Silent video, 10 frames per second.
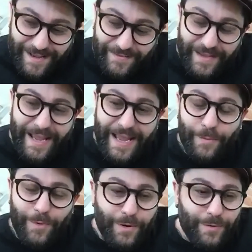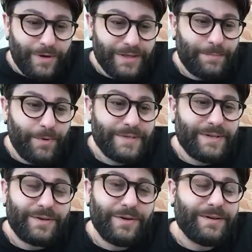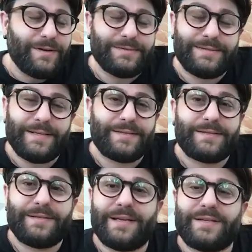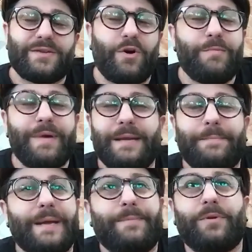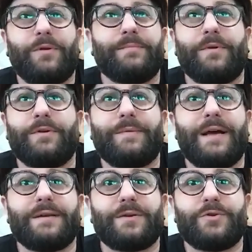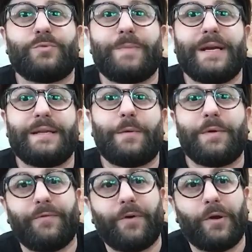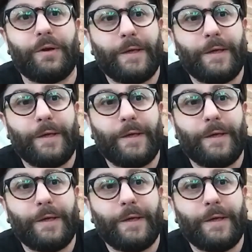hair world, I suppose. there's so many people on our social media that we follow,